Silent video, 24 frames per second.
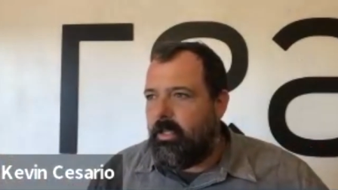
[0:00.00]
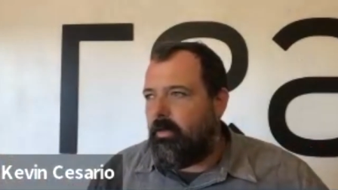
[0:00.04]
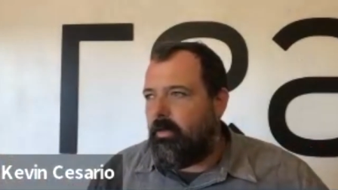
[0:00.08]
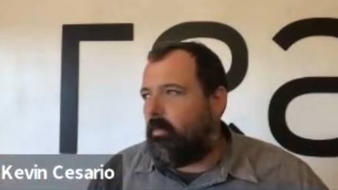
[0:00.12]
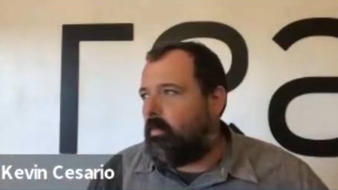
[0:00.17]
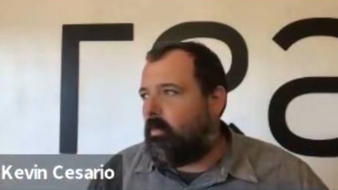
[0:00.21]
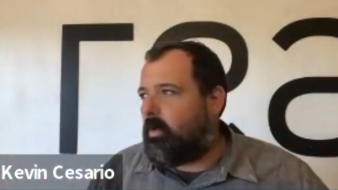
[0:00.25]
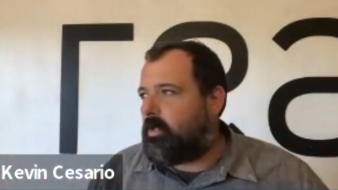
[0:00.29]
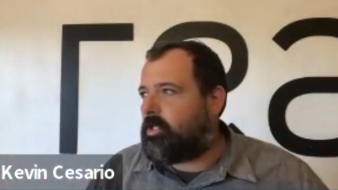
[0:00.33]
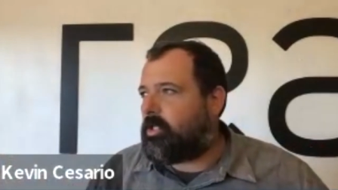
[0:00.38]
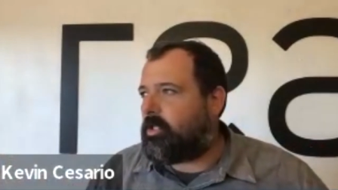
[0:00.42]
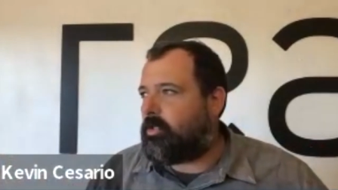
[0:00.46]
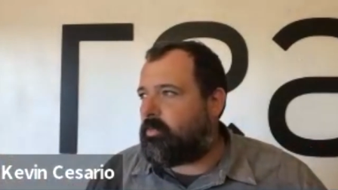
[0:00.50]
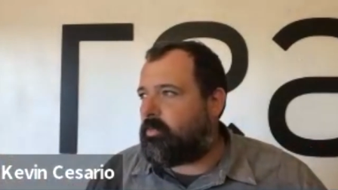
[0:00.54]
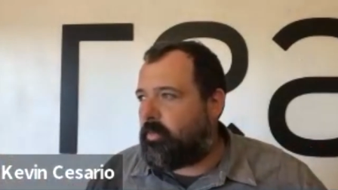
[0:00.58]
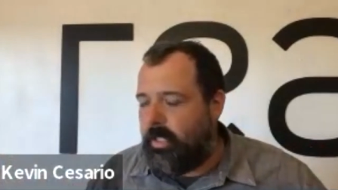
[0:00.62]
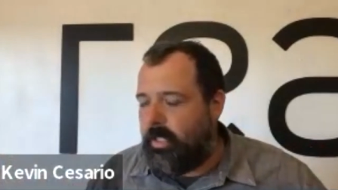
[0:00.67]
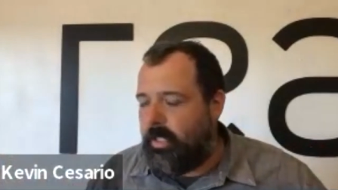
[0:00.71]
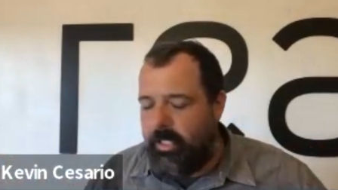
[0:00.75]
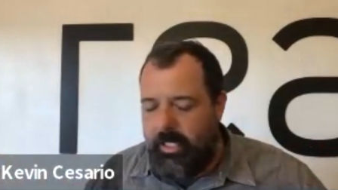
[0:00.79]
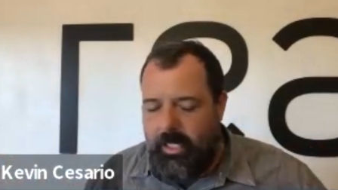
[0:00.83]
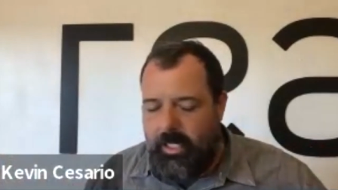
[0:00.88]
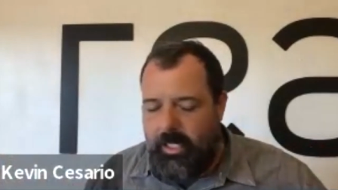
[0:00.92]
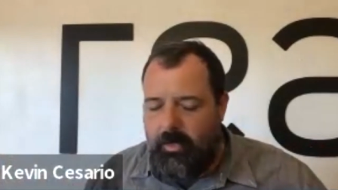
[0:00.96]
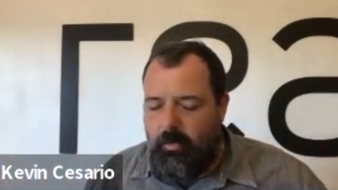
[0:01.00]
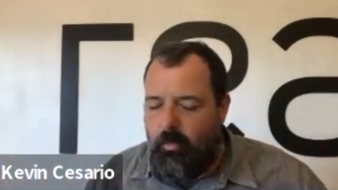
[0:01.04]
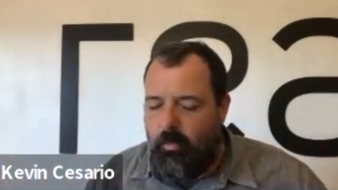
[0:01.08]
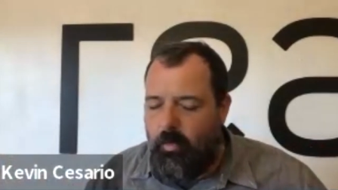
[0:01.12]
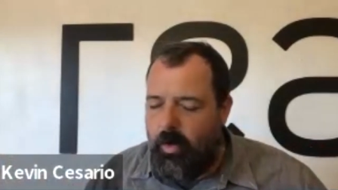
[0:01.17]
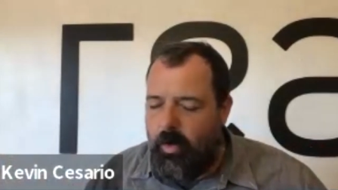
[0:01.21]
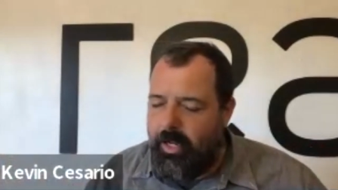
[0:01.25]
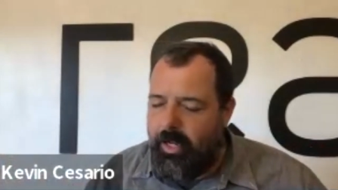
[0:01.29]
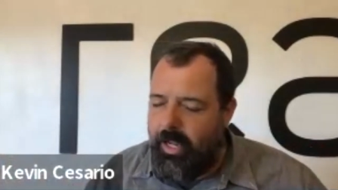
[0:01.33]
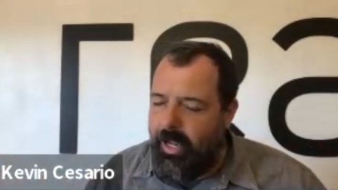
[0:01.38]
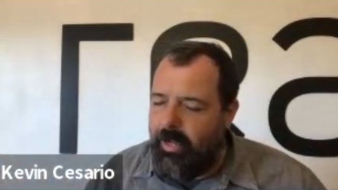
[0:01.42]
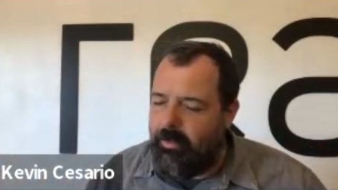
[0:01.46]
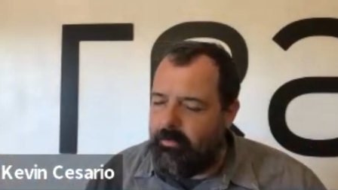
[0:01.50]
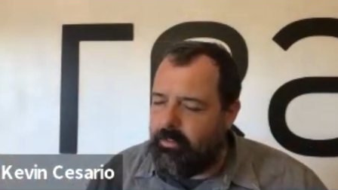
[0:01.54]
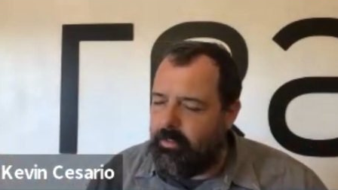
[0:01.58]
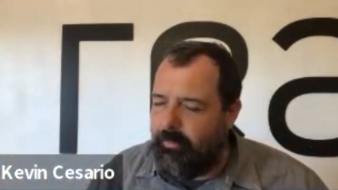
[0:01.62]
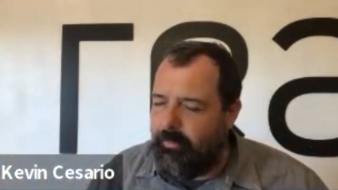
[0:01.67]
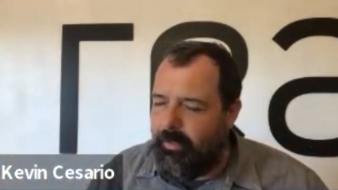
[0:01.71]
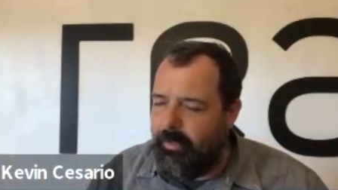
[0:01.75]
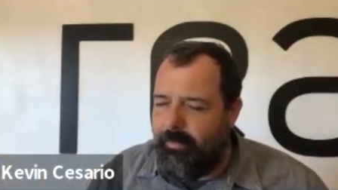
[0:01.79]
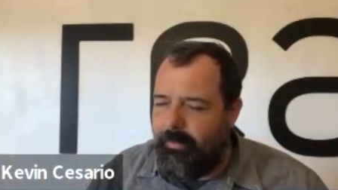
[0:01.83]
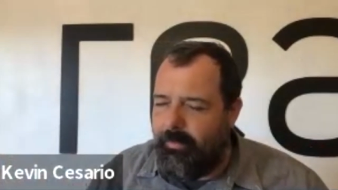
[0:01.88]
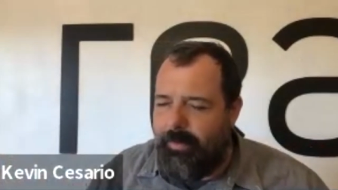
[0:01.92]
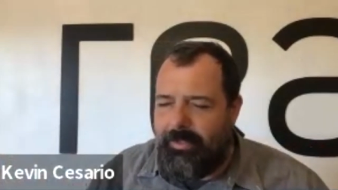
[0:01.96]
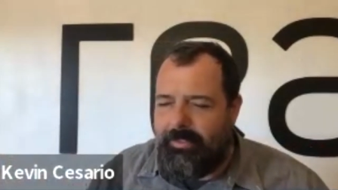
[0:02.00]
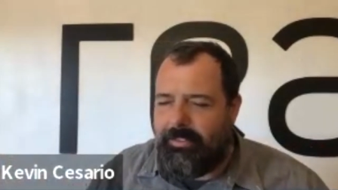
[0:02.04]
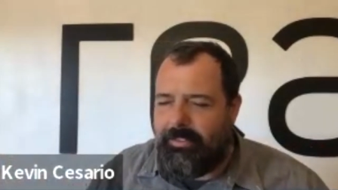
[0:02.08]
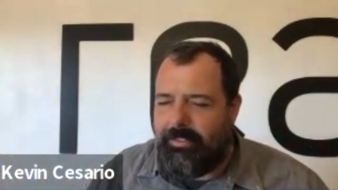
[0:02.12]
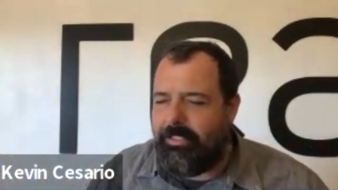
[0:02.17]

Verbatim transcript: which is really going to work out to be about